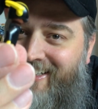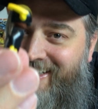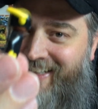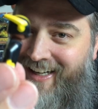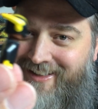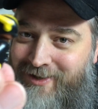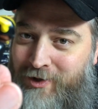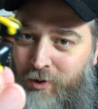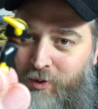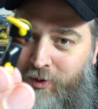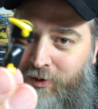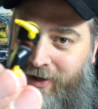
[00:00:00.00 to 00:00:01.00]
That's
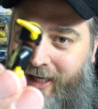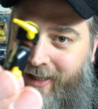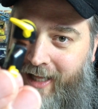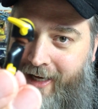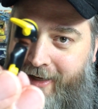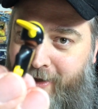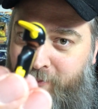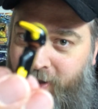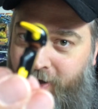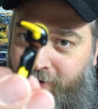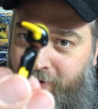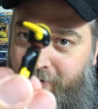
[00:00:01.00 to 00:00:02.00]
cool. I like him
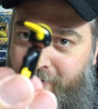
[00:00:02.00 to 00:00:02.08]
though.